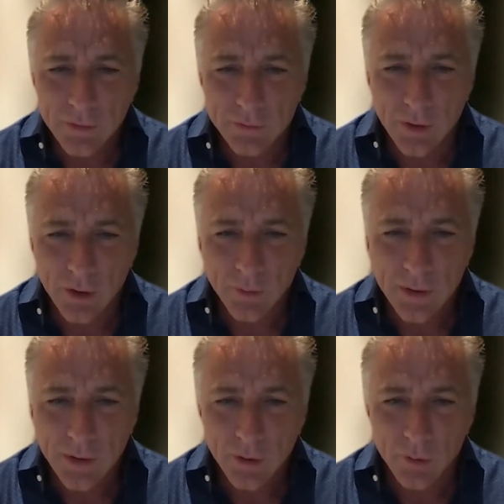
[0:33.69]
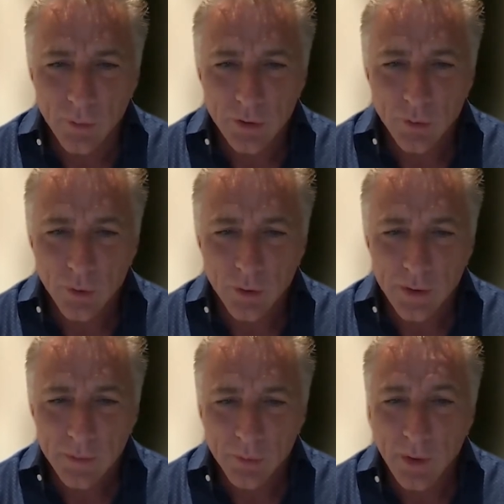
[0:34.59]
There's a long way to go. We're one
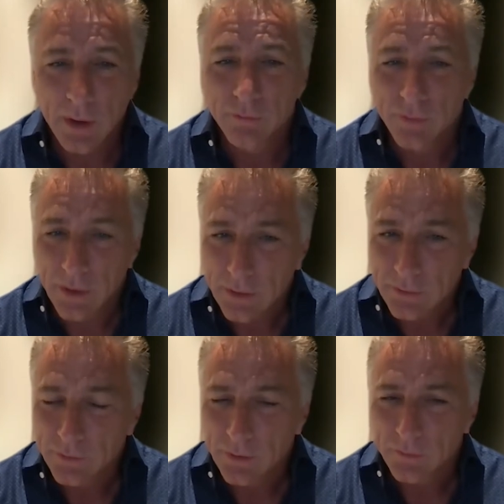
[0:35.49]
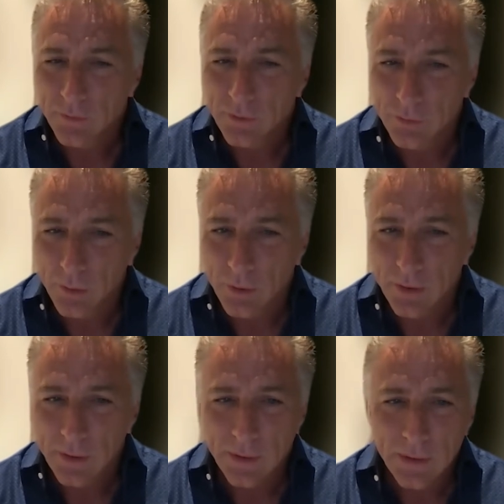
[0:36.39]
quarter in, but we had a very strong first quarter,